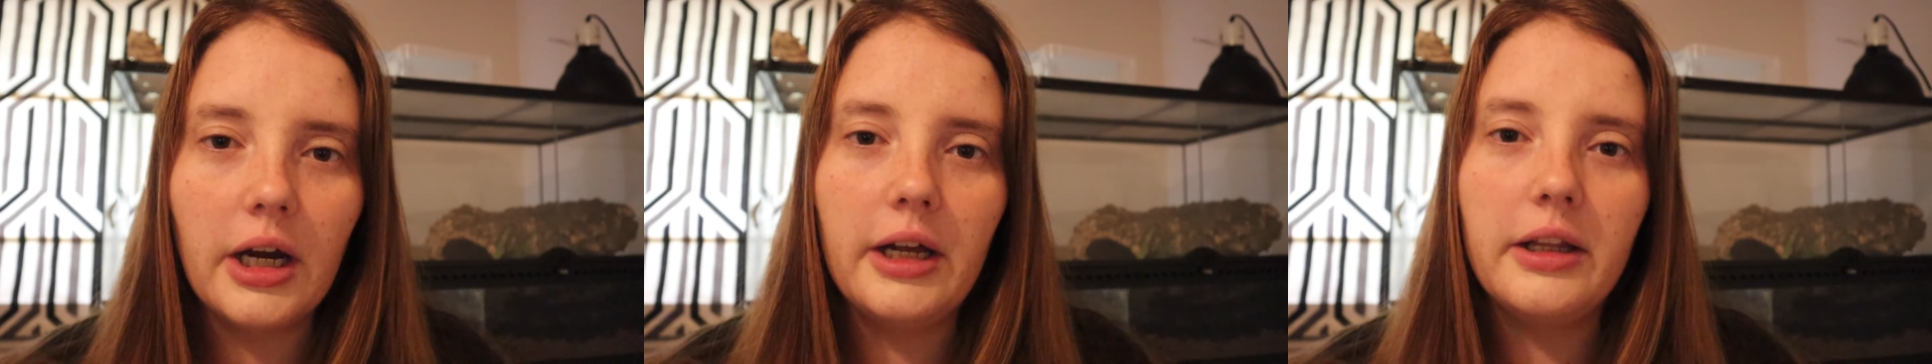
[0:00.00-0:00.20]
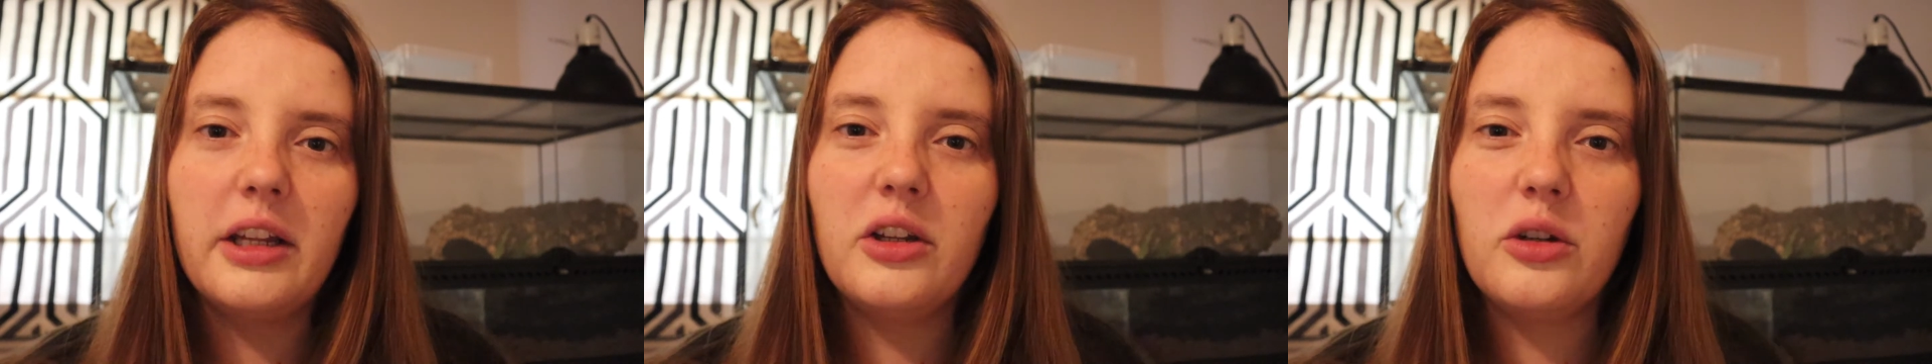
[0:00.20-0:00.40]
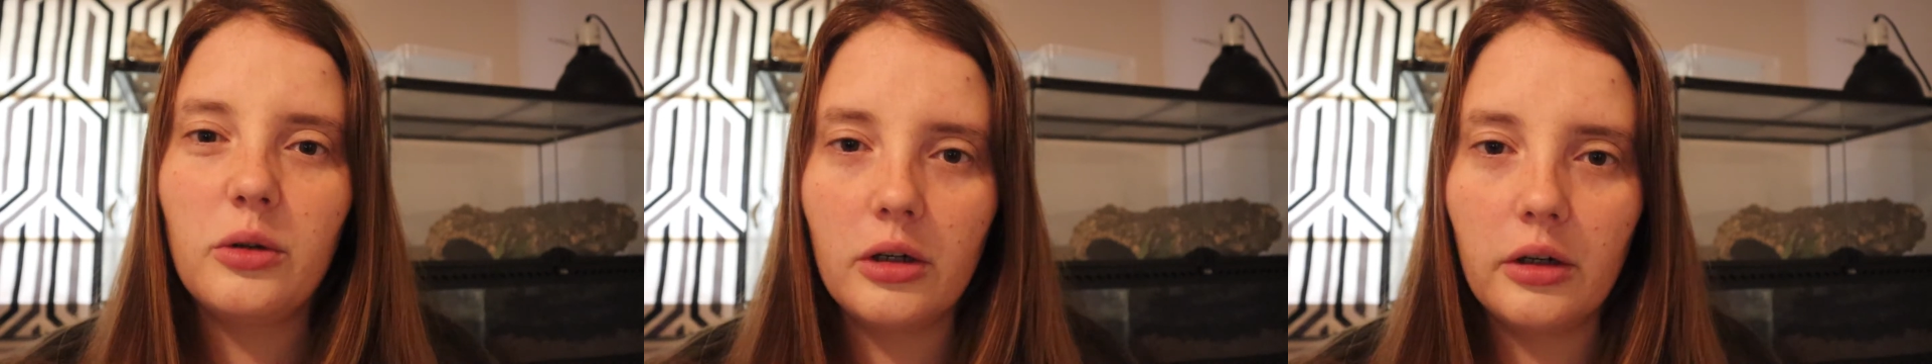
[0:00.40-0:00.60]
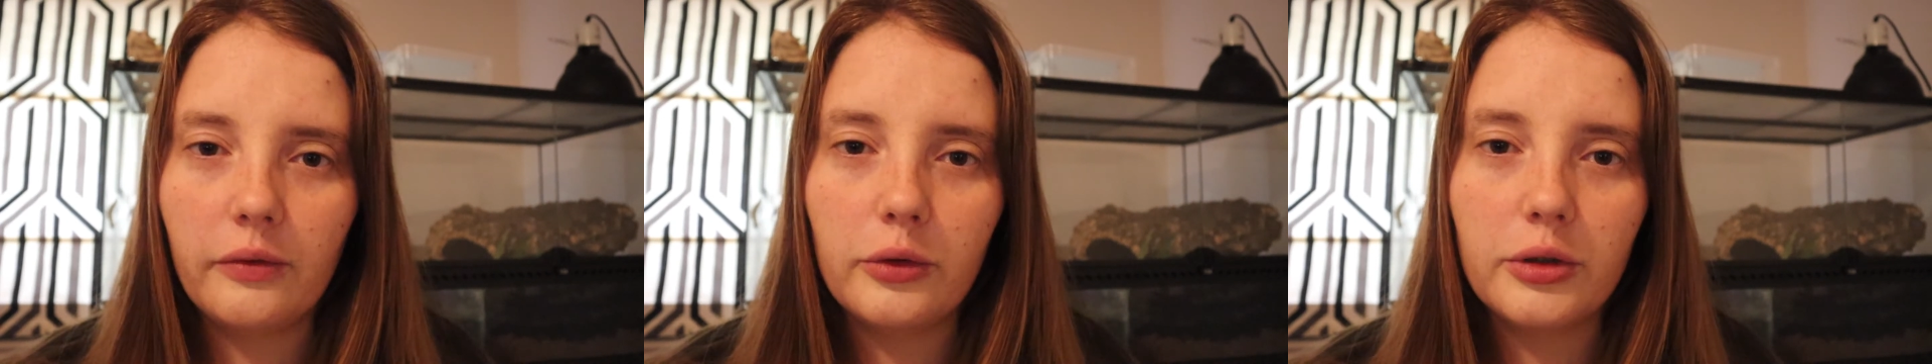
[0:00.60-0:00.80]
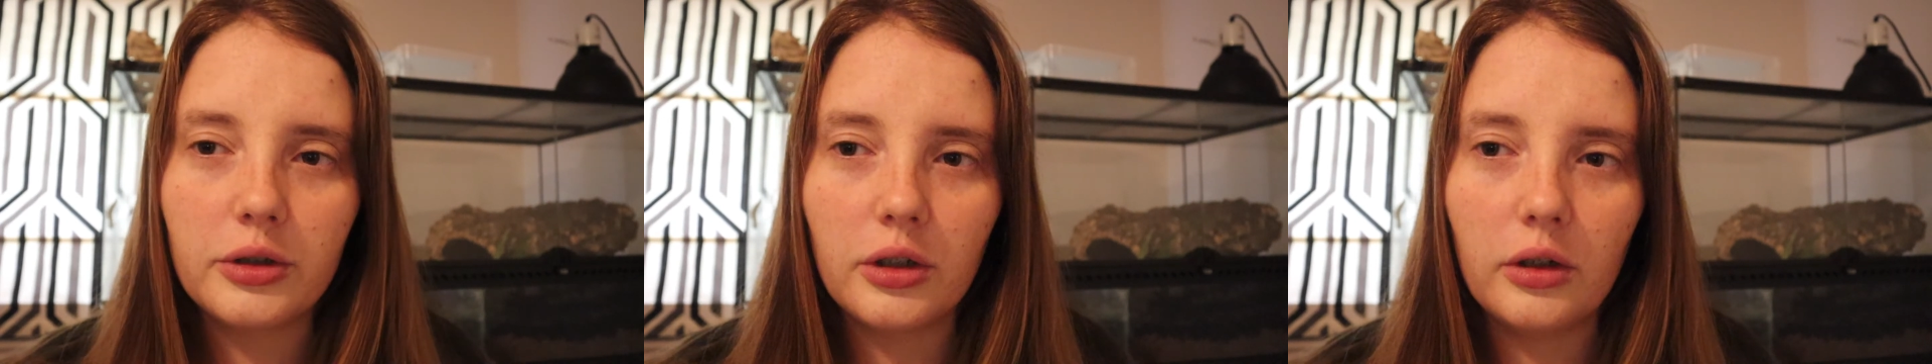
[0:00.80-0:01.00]
and then doing a
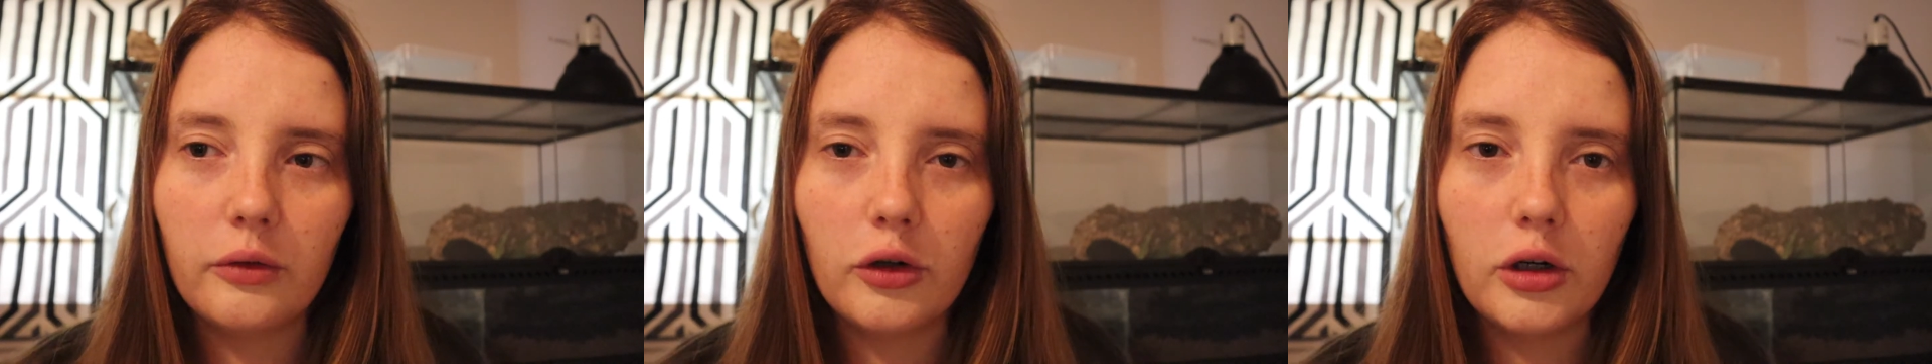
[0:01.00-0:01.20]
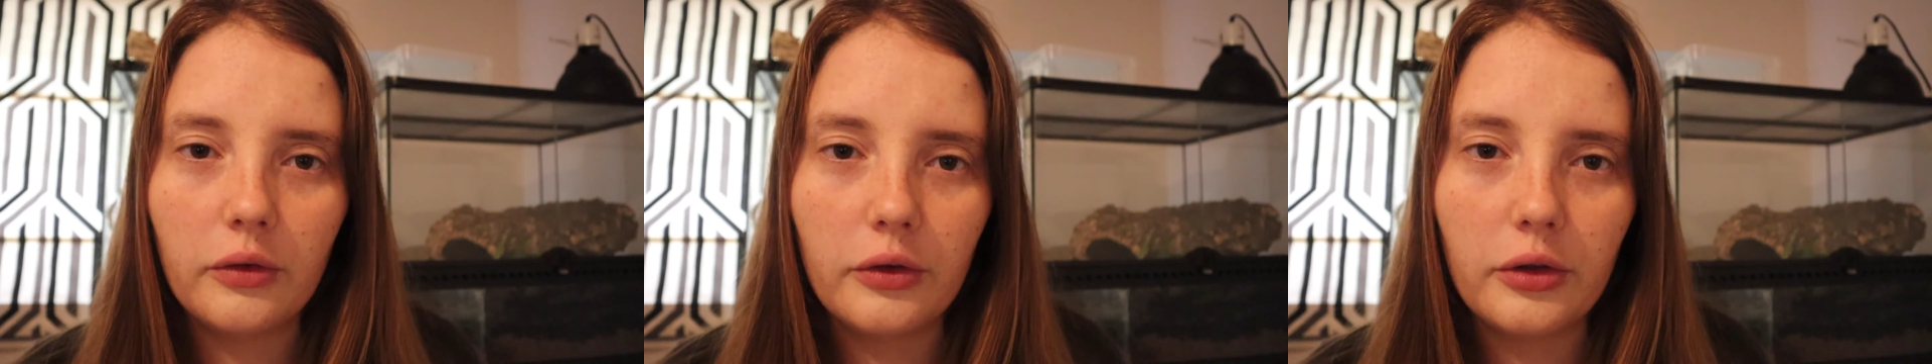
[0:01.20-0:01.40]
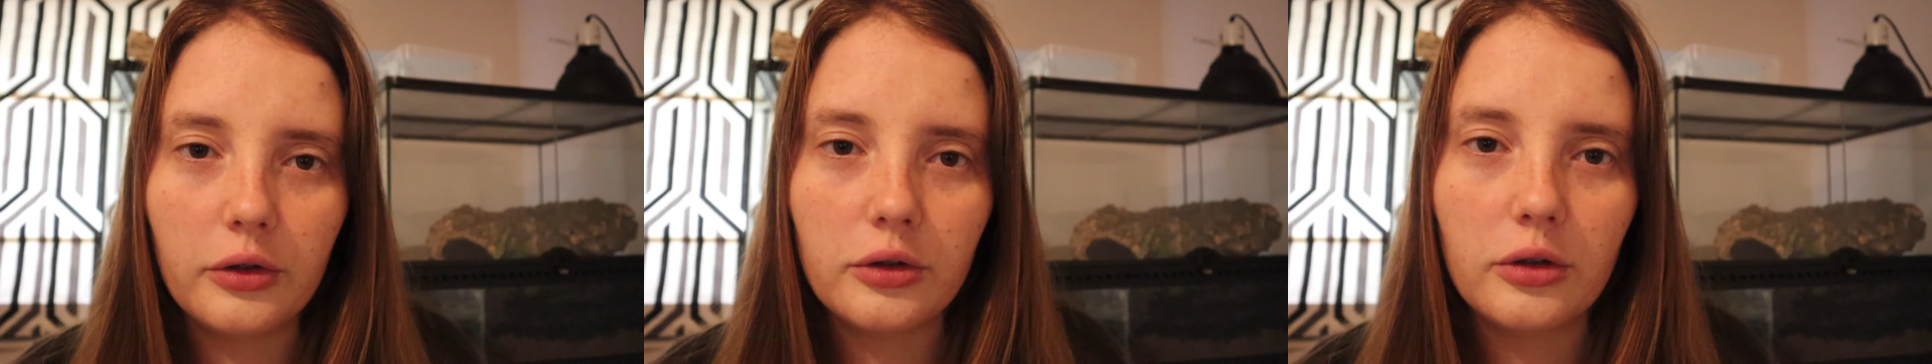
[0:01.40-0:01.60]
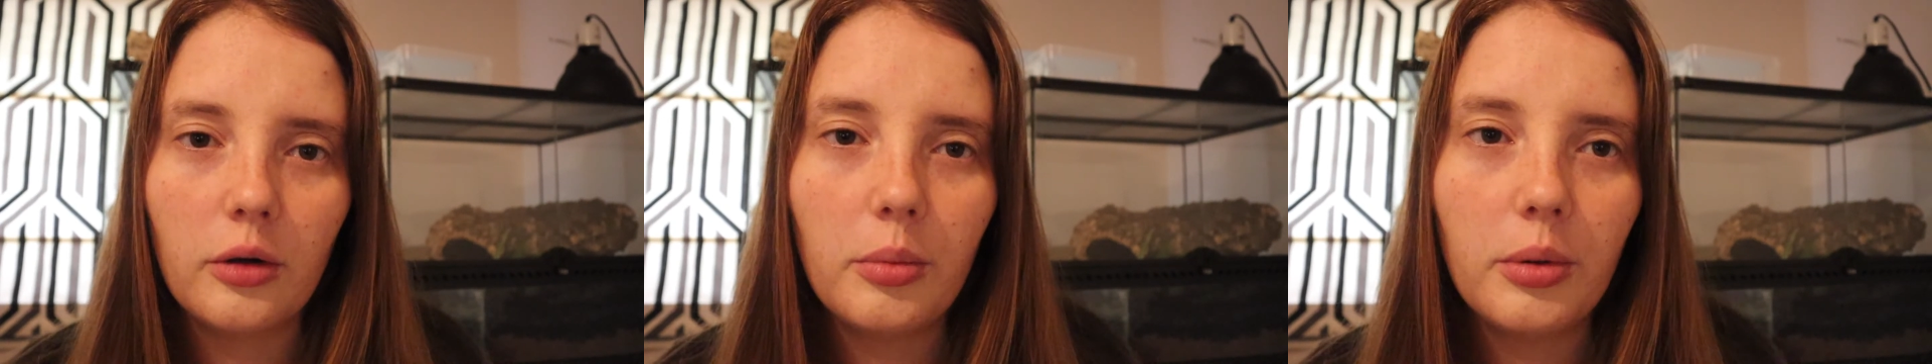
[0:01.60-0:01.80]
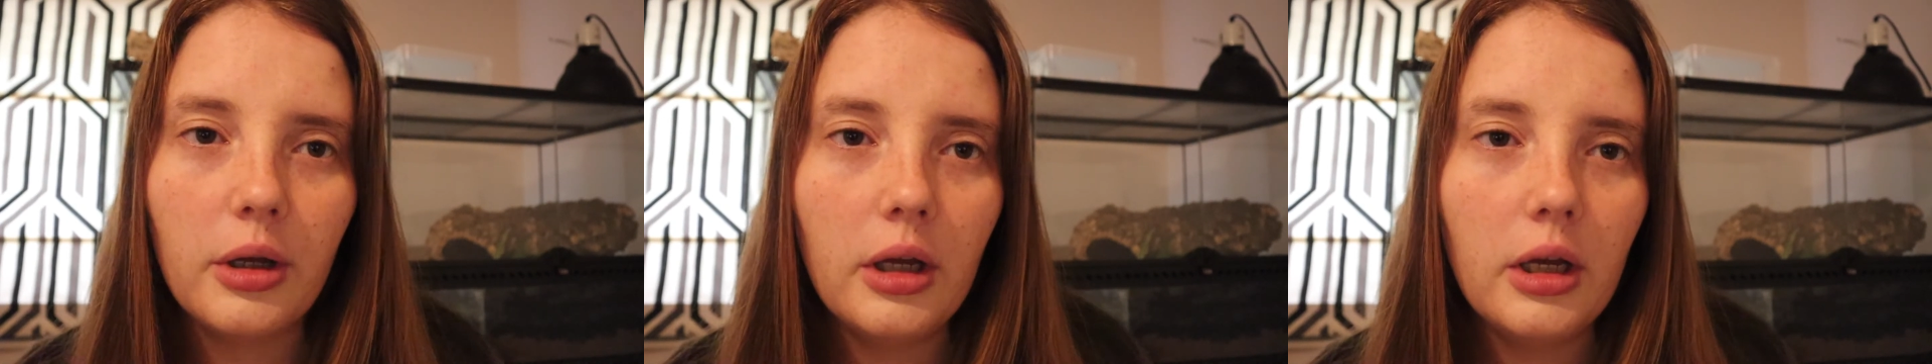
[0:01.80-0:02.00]
voiceover over the top.